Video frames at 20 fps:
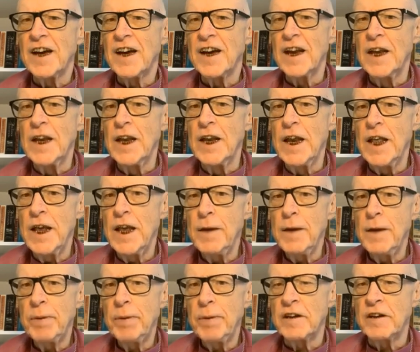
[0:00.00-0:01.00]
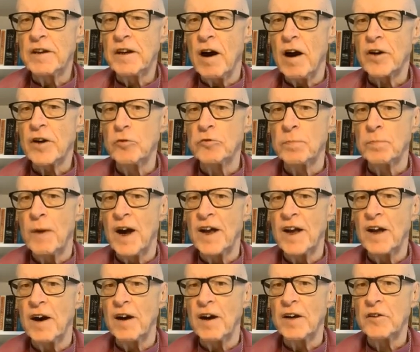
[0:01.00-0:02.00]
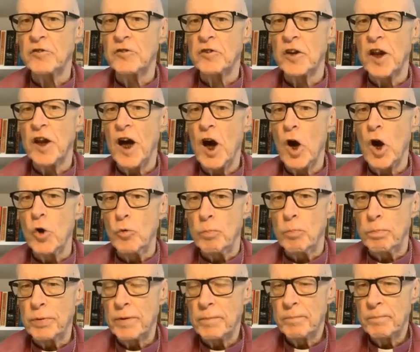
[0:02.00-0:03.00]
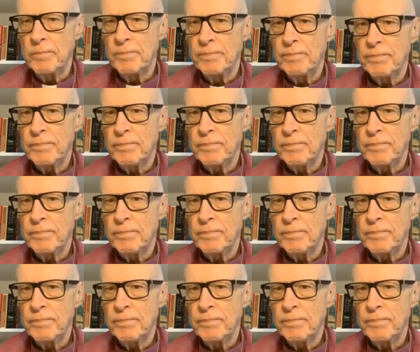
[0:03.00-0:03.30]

a leap in the dark and close my eyes and hope